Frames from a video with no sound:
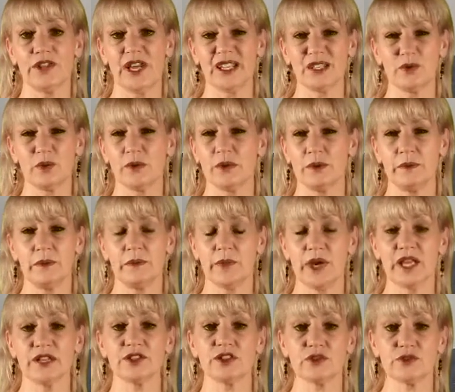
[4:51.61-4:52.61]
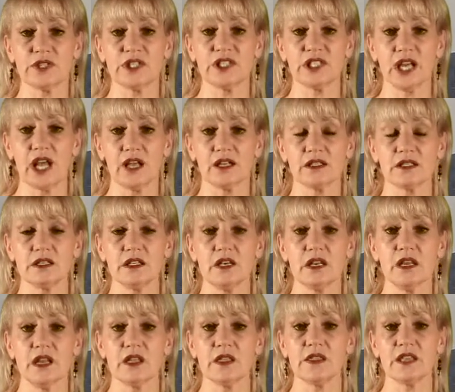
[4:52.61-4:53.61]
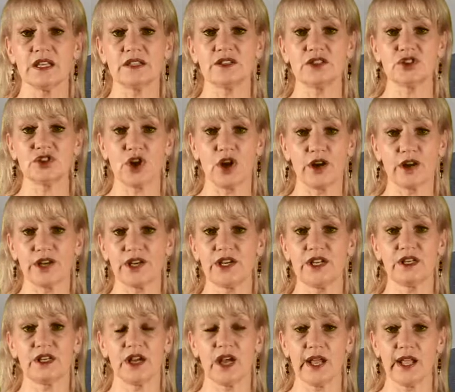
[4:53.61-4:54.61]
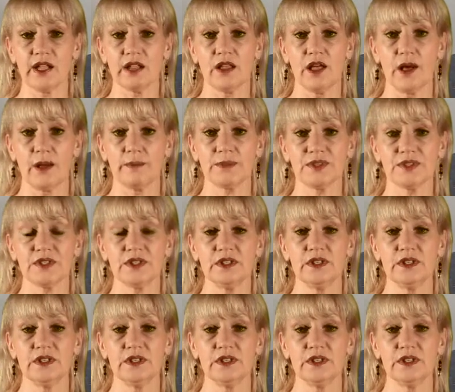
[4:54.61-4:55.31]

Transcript: That's what we mean by a street dance. They started in nightclubs,